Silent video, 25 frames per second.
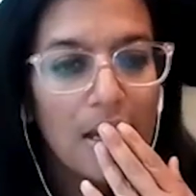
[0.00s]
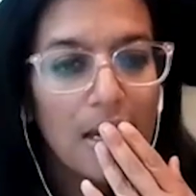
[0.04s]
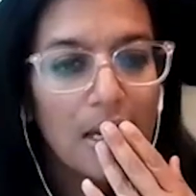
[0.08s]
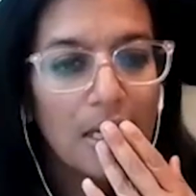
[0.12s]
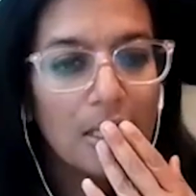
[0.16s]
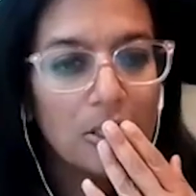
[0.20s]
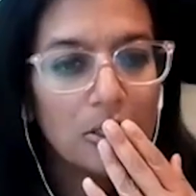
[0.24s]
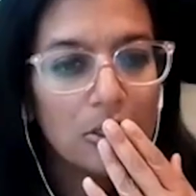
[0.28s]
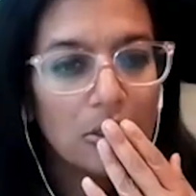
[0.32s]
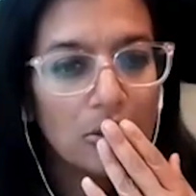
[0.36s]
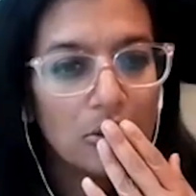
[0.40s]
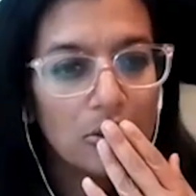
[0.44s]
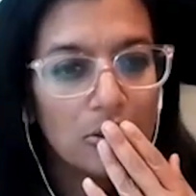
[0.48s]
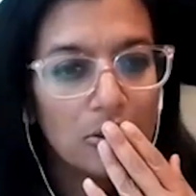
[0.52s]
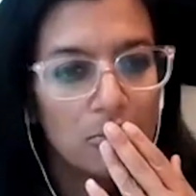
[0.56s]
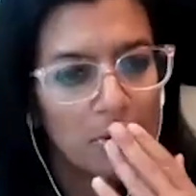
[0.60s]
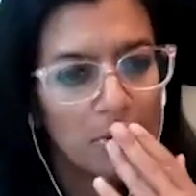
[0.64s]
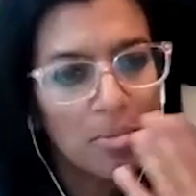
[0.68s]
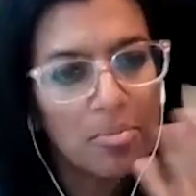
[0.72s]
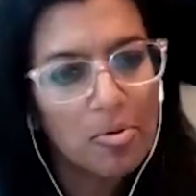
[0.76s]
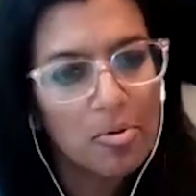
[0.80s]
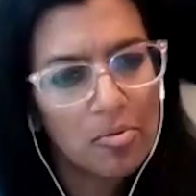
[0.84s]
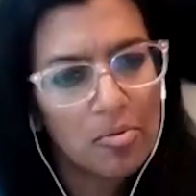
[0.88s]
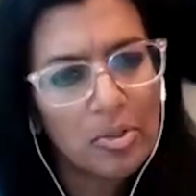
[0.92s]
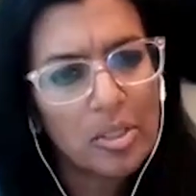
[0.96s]
And so do
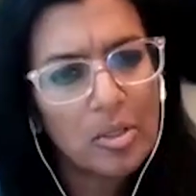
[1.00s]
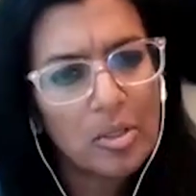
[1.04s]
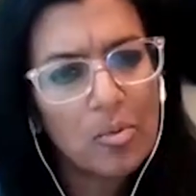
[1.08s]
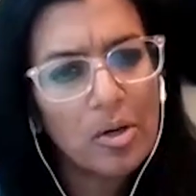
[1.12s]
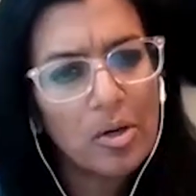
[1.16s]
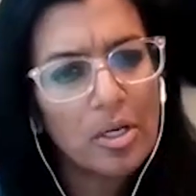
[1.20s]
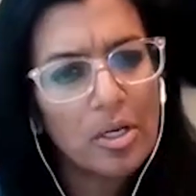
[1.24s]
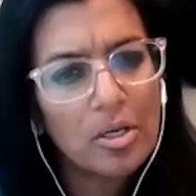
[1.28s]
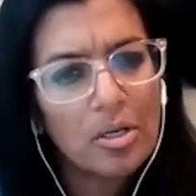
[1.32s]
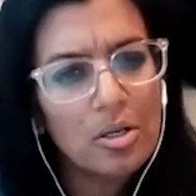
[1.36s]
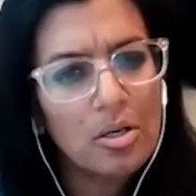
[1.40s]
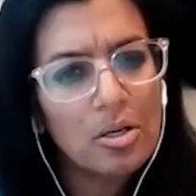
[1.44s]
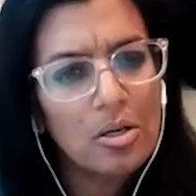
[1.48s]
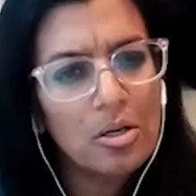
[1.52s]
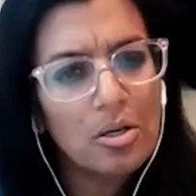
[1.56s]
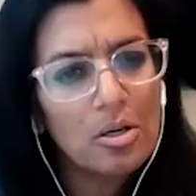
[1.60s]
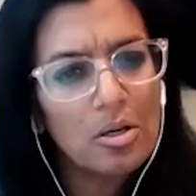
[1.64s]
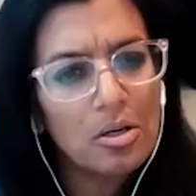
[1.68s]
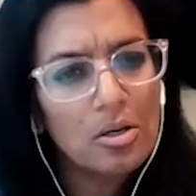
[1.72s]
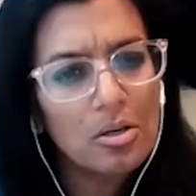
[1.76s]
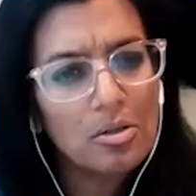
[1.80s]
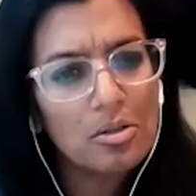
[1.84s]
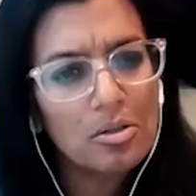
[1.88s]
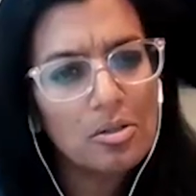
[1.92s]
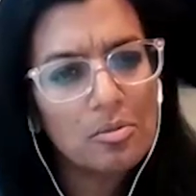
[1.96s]
people really want to
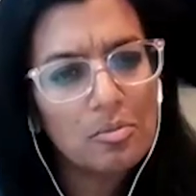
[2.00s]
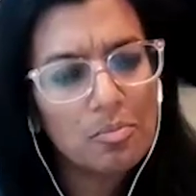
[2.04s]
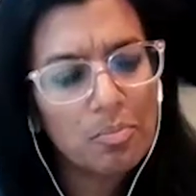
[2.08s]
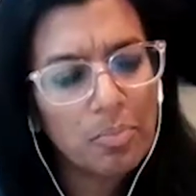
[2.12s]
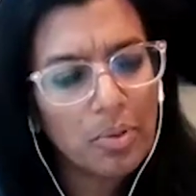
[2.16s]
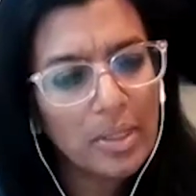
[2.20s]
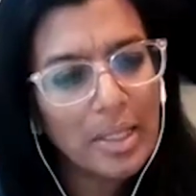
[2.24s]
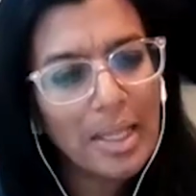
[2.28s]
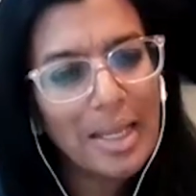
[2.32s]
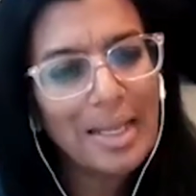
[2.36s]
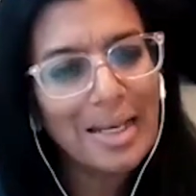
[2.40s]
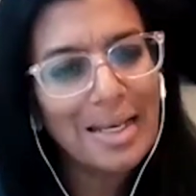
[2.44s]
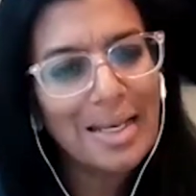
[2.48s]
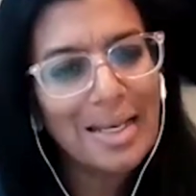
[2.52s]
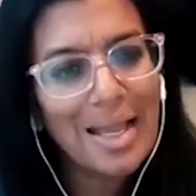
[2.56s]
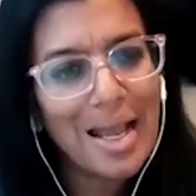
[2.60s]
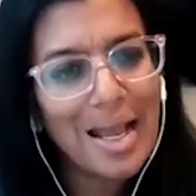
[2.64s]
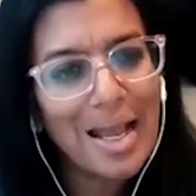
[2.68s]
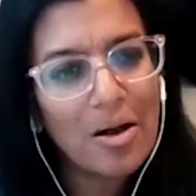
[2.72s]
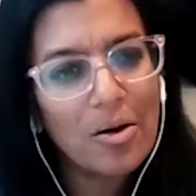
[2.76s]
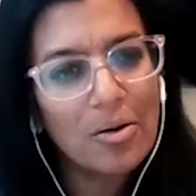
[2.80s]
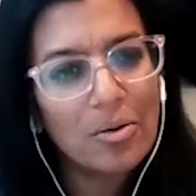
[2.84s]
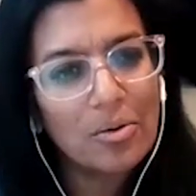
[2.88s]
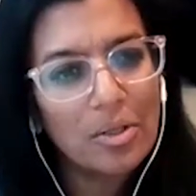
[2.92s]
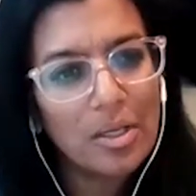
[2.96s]
plan it
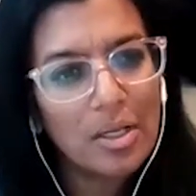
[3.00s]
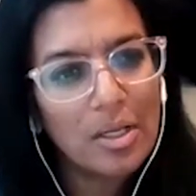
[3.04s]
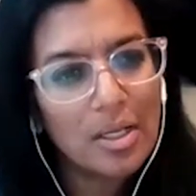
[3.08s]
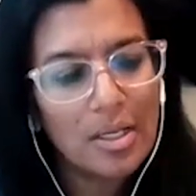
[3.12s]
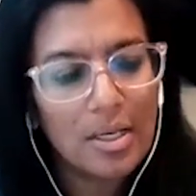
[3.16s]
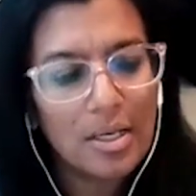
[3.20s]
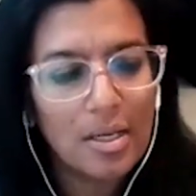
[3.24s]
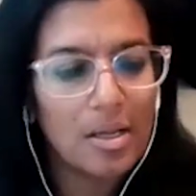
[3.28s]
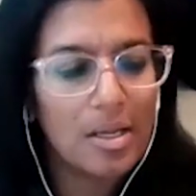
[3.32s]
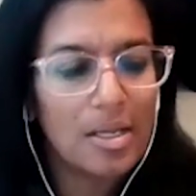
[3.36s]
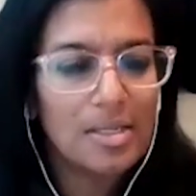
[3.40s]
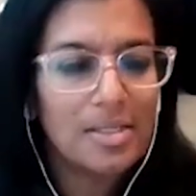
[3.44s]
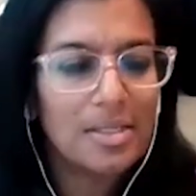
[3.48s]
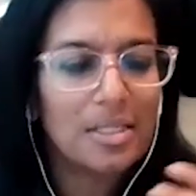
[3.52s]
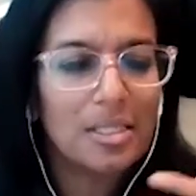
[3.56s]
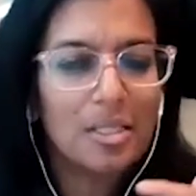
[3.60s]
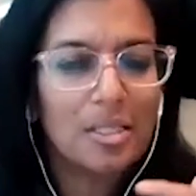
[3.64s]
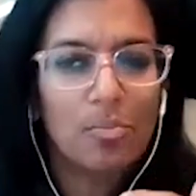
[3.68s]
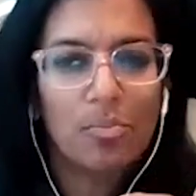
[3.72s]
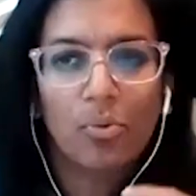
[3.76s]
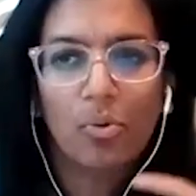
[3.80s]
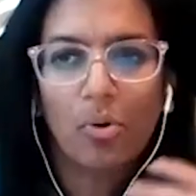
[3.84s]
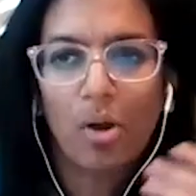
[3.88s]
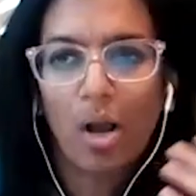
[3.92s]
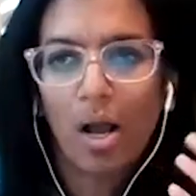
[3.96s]
out? And isn't the
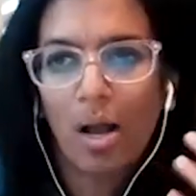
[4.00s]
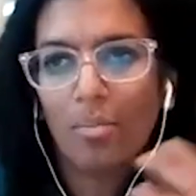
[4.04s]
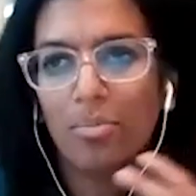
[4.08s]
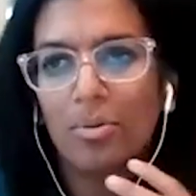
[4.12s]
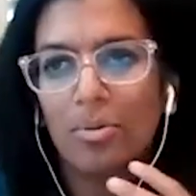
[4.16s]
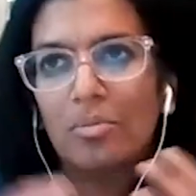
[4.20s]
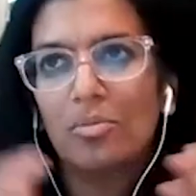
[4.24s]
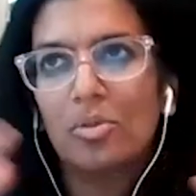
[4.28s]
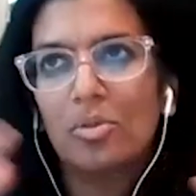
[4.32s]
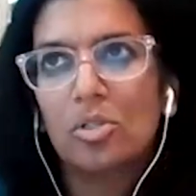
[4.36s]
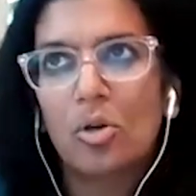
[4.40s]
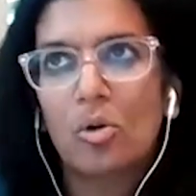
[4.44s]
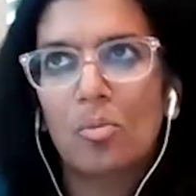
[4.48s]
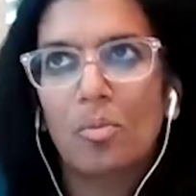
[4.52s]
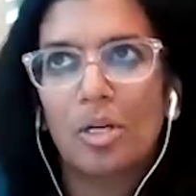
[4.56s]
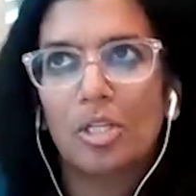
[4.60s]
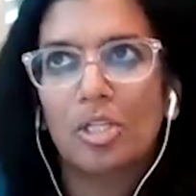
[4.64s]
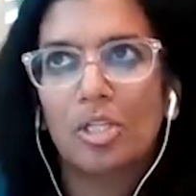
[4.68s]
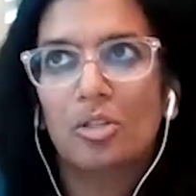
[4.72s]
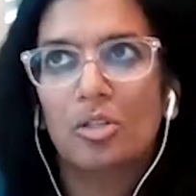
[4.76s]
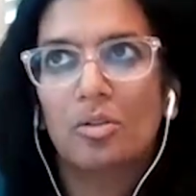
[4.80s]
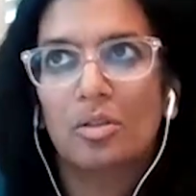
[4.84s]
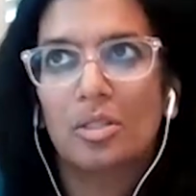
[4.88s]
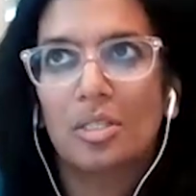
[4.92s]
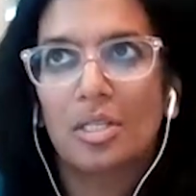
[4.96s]
problem so
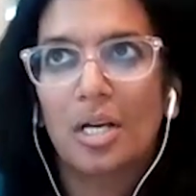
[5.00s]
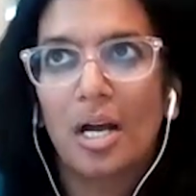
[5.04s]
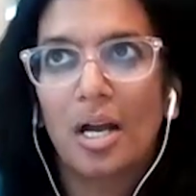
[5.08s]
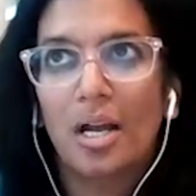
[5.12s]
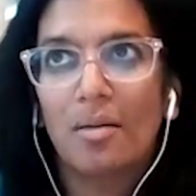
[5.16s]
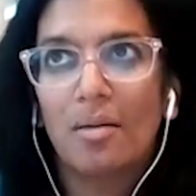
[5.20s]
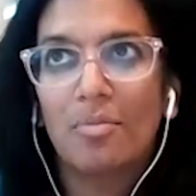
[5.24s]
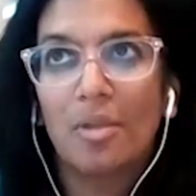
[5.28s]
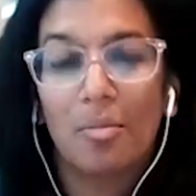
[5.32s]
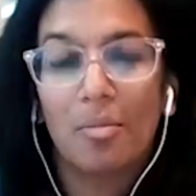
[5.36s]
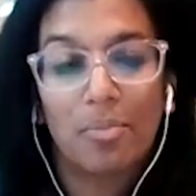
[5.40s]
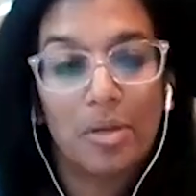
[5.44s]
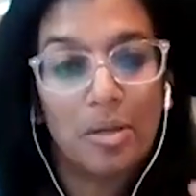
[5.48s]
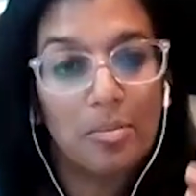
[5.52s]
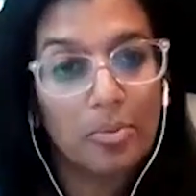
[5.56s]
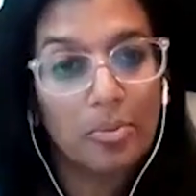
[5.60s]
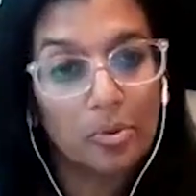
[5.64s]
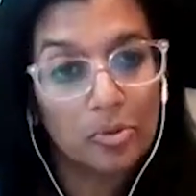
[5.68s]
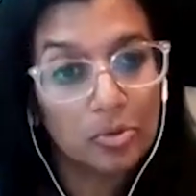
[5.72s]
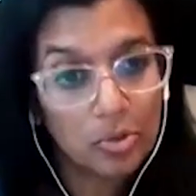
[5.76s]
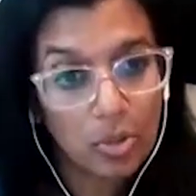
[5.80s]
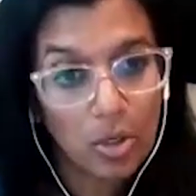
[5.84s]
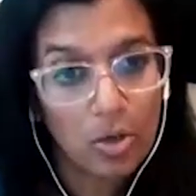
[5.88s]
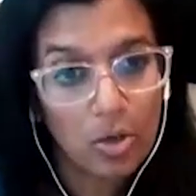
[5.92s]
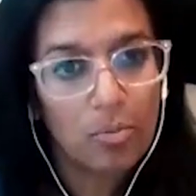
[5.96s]
much of the time that
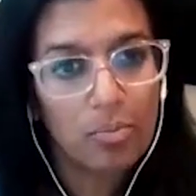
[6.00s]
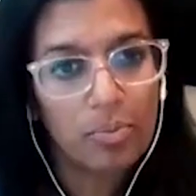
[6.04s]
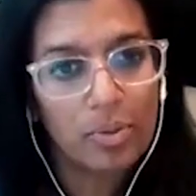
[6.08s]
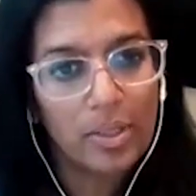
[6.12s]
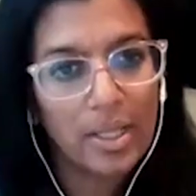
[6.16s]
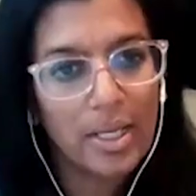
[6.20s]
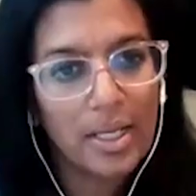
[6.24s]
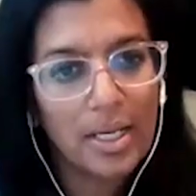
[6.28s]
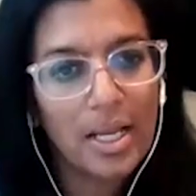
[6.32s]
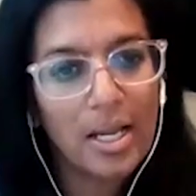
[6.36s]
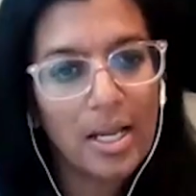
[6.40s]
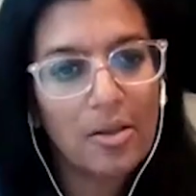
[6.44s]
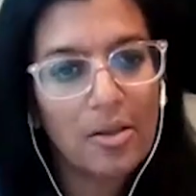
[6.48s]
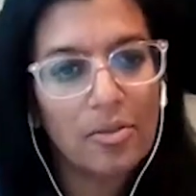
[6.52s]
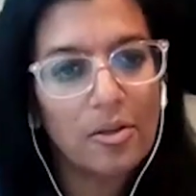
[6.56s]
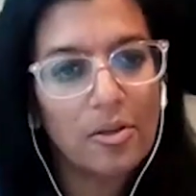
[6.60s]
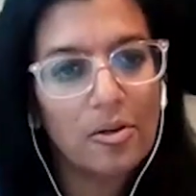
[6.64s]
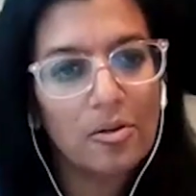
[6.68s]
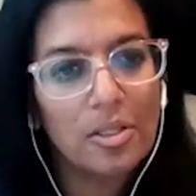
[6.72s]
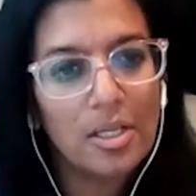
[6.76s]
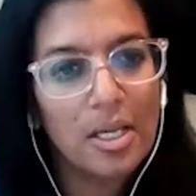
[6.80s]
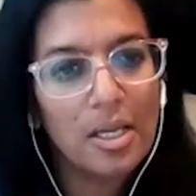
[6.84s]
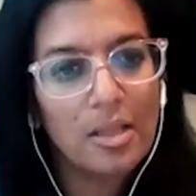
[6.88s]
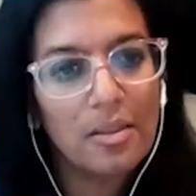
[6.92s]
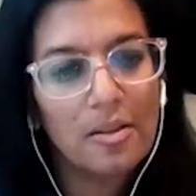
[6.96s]
people don't plan out
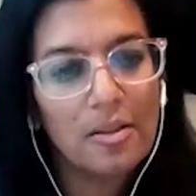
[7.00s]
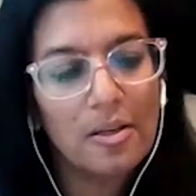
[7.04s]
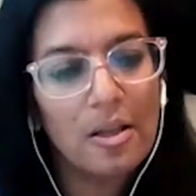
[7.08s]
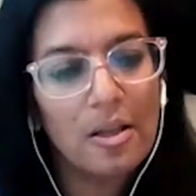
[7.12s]
their death